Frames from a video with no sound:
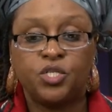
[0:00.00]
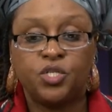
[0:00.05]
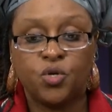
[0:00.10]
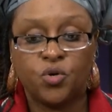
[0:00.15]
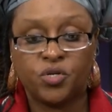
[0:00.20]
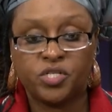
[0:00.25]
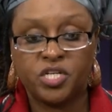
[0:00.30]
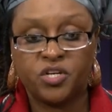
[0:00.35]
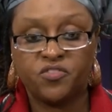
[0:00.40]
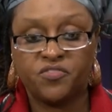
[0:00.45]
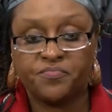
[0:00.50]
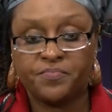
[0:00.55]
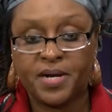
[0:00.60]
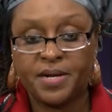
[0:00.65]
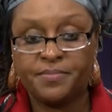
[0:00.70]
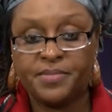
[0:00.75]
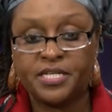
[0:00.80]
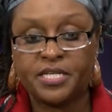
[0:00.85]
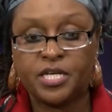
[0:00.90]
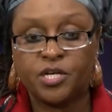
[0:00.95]
Doctor of
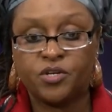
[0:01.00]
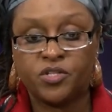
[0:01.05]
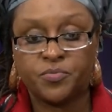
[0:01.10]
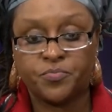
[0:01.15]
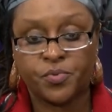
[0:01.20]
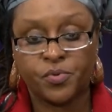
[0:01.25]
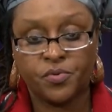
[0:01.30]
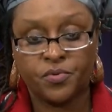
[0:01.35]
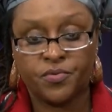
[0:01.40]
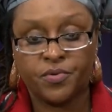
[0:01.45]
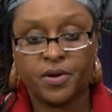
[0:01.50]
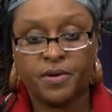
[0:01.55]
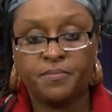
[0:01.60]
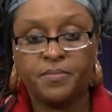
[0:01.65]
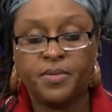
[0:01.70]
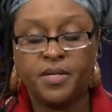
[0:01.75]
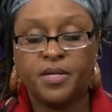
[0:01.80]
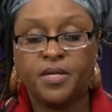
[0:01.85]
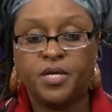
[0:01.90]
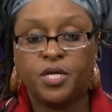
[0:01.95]
Public Health
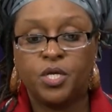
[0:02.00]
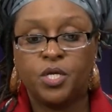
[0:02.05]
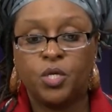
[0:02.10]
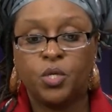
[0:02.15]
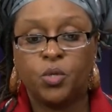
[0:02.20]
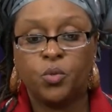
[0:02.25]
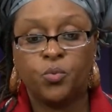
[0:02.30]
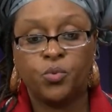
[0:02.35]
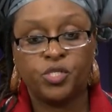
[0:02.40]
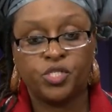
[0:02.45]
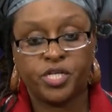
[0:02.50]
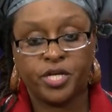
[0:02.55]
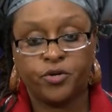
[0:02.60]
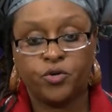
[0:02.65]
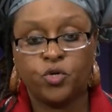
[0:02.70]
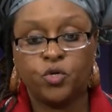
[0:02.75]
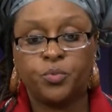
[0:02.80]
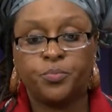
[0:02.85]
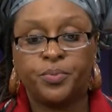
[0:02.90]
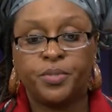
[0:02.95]
program, which I
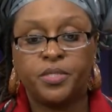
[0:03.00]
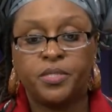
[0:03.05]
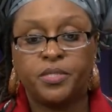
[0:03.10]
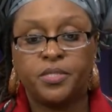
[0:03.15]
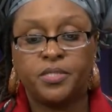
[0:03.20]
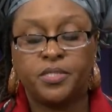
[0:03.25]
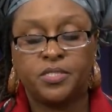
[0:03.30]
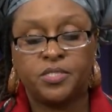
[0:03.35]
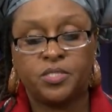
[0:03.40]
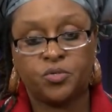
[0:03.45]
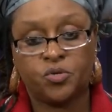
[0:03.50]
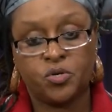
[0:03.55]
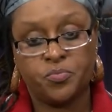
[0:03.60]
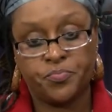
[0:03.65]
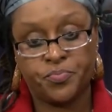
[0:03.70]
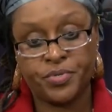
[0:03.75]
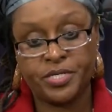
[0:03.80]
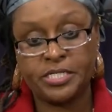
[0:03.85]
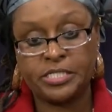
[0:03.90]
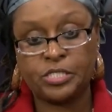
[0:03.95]
hope to
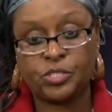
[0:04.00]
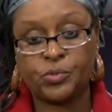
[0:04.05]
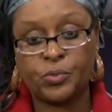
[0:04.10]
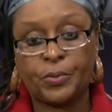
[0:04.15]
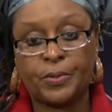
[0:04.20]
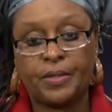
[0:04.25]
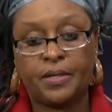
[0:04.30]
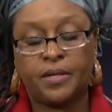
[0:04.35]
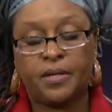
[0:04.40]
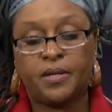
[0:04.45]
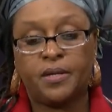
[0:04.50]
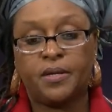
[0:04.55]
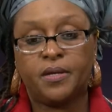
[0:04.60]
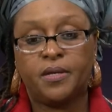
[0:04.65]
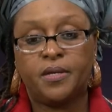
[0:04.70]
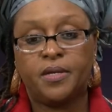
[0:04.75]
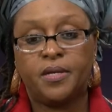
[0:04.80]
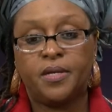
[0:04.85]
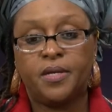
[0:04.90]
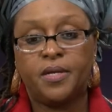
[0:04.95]
complete soon.
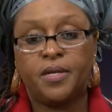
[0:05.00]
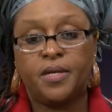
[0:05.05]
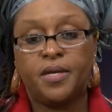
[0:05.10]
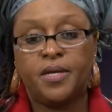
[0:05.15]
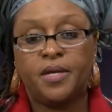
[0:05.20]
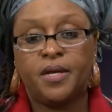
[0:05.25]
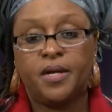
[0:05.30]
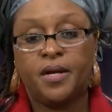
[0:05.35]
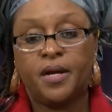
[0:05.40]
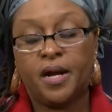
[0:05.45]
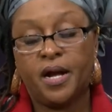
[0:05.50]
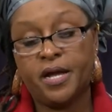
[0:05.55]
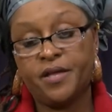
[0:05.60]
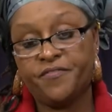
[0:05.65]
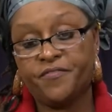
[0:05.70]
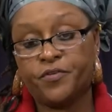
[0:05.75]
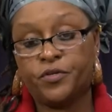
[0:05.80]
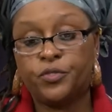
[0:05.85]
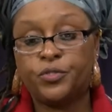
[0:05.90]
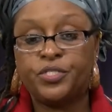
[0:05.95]
I
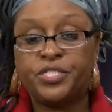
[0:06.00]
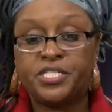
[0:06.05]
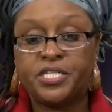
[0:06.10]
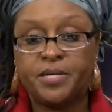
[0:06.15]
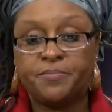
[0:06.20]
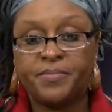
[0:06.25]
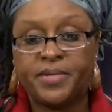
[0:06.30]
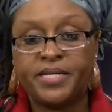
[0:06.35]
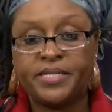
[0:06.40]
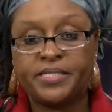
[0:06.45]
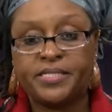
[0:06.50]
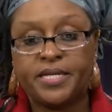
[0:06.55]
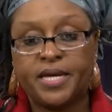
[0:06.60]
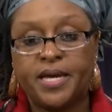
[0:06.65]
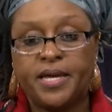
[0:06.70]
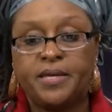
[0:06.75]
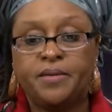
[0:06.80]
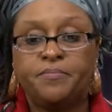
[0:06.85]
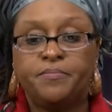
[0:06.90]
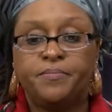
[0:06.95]
volunteer my
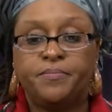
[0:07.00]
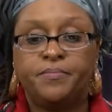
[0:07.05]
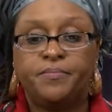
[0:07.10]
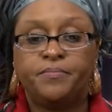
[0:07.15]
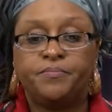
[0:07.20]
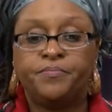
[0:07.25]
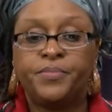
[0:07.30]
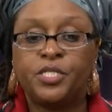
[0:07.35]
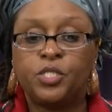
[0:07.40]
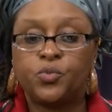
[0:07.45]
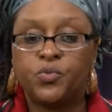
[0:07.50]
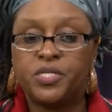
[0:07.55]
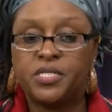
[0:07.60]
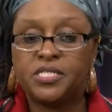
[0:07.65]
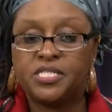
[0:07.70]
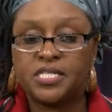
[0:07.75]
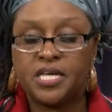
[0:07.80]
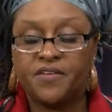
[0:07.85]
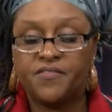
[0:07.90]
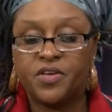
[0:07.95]
time between
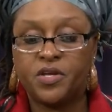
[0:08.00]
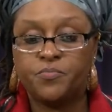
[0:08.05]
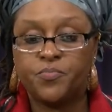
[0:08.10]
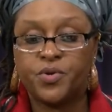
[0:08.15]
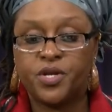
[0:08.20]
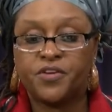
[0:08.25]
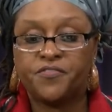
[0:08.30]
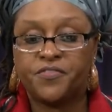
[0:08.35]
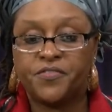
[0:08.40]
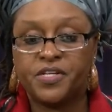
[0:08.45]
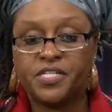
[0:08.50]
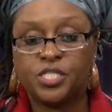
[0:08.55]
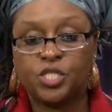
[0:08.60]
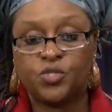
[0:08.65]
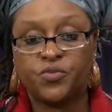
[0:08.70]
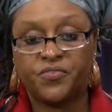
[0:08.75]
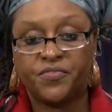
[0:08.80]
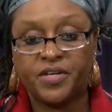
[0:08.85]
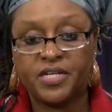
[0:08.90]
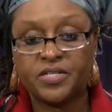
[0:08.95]
serving breakfast
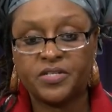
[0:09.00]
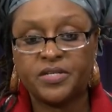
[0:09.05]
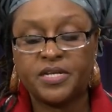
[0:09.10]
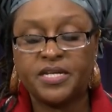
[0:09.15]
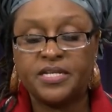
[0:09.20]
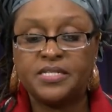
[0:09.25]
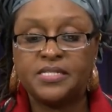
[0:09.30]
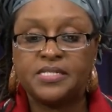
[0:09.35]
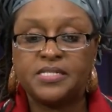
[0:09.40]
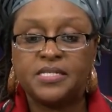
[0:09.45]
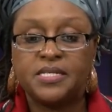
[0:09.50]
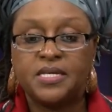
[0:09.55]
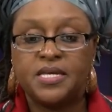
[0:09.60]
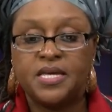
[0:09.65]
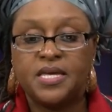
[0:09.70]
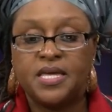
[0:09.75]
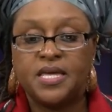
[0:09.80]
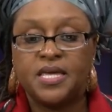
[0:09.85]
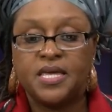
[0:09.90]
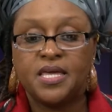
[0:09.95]
to veterans
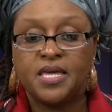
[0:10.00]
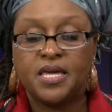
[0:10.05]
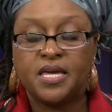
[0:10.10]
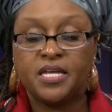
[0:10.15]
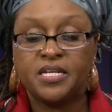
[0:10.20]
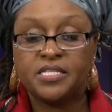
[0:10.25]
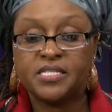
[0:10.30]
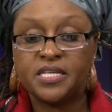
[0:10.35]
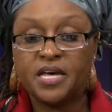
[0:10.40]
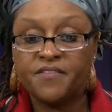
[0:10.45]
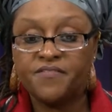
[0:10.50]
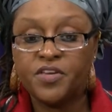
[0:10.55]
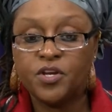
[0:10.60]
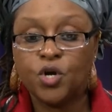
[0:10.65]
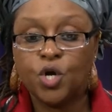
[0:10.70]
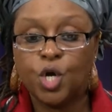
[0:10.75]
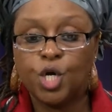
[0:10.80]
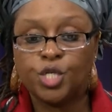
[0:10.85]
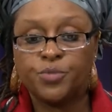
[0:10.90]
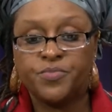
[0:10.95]
and serving
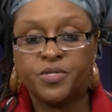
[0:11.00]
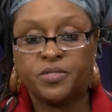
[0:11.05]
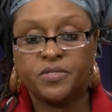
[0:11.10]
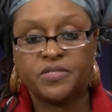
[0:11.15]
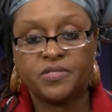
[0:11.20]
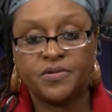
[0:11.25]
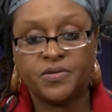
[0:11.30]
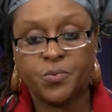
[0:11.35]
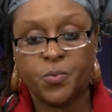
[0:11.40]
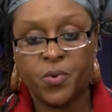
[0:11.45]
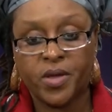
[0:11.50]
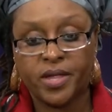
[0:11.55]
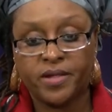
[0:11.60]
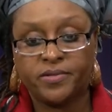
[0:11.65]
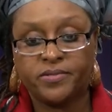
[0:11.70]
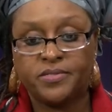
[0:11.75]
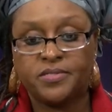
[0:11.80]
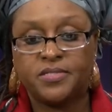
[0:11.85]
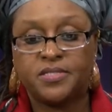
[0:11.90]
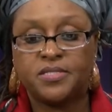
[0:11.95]
hot meals on
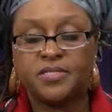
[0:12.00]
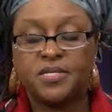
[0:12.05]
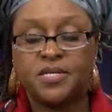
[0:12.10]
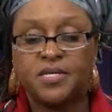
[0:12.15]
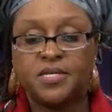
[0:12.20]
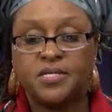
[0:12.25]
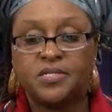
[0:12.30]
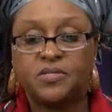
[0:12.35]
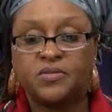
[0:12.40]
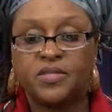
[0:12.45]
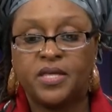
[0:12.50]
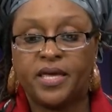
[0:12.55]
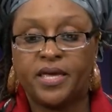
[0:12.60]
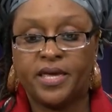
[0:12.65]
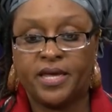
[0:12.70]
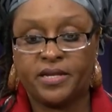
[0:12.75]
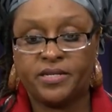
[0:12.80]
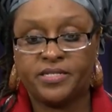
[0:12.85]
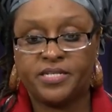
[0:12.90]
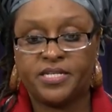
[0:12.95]
wheels to the
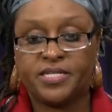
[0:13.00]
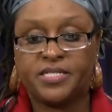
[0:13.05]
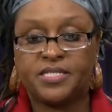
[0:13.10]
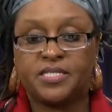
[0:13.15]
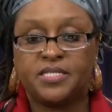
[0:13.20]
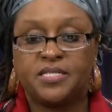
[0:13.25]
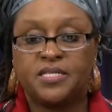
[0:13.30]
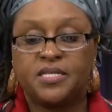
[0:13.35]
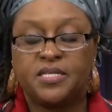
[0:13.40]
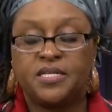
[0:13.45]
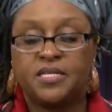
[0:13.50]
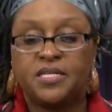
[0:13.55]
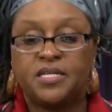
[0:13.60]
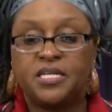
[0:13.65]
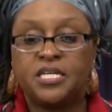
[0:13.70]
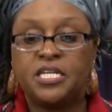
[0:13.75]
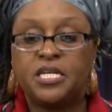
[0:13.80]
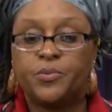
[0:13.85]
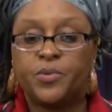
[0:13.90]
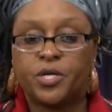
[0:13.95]
elders
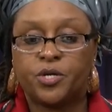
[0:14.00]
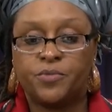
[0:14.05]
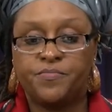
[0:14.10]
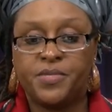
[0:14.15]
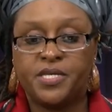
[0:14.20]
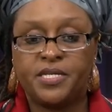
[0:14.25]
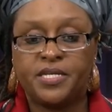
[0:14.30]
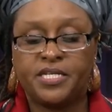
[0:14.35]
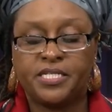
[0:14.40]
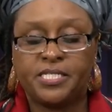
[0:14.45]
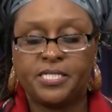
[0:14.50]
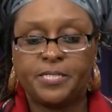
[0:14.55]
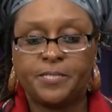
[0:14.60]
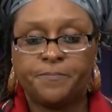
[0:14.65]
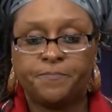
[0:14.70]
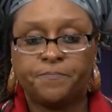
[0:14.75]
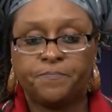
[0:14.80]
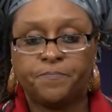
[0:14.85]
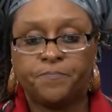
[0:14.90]
in our community.